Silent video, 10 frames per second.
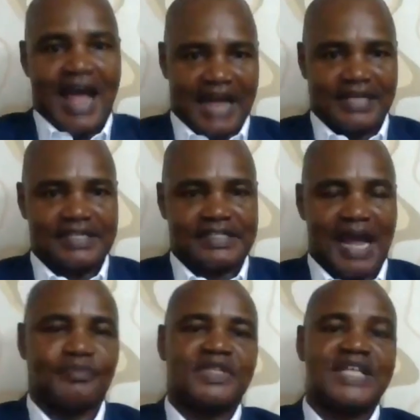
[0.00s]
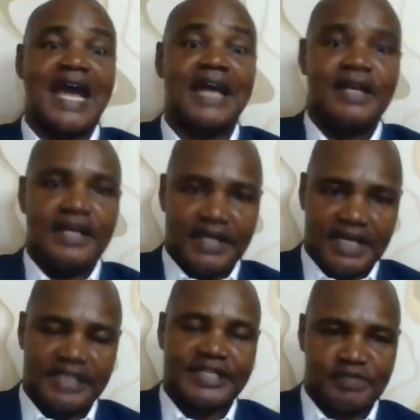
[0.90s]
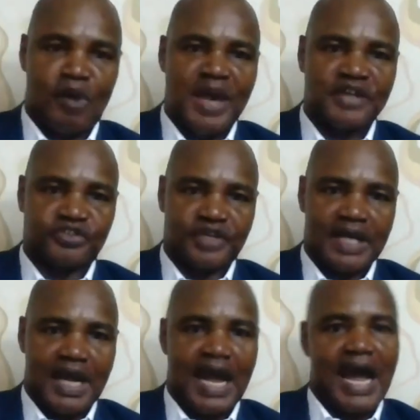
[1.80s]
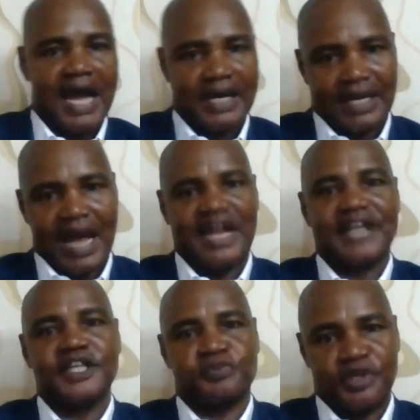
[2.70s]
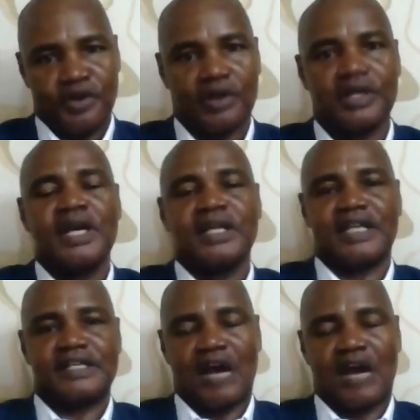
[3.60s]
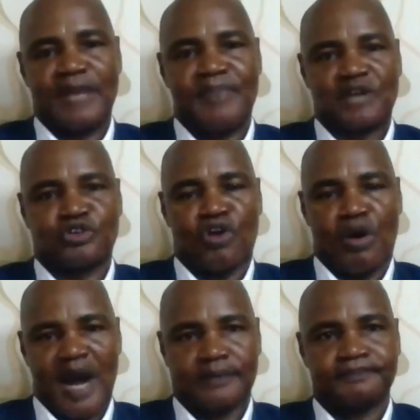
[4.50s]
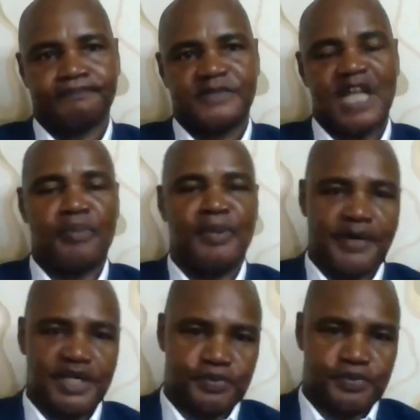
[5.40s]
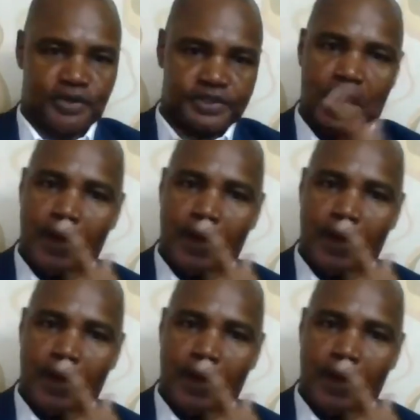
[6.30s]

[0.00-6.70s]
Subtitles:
at this time, then it is momentary. And after this period, things can get back to normal. That'll be my response.